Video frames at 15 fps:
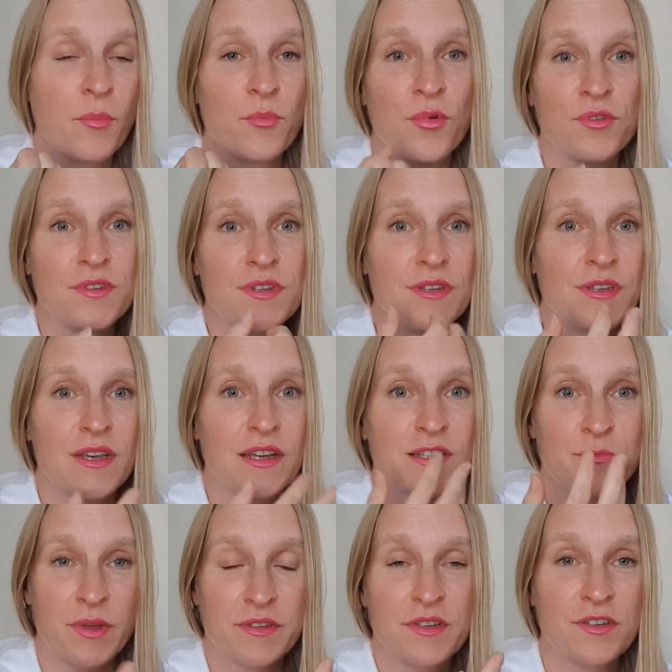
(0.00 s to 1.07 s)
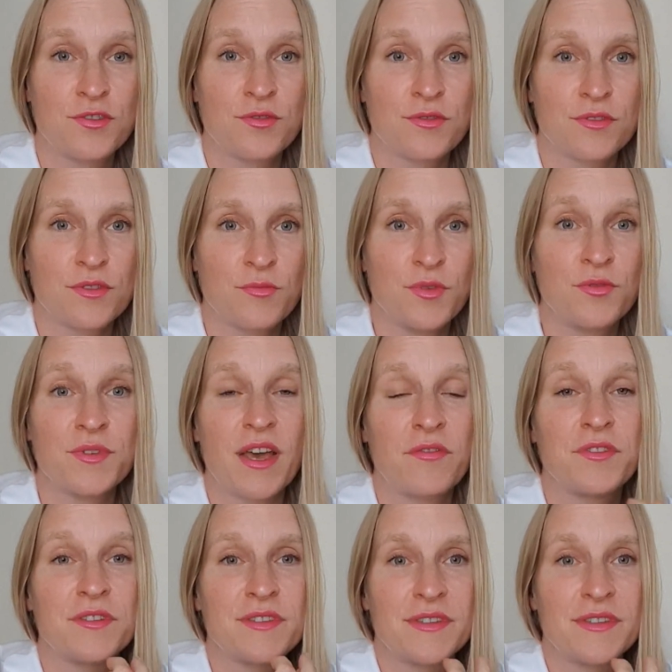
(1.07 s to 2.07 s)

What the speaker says: body expenditures. We don't have the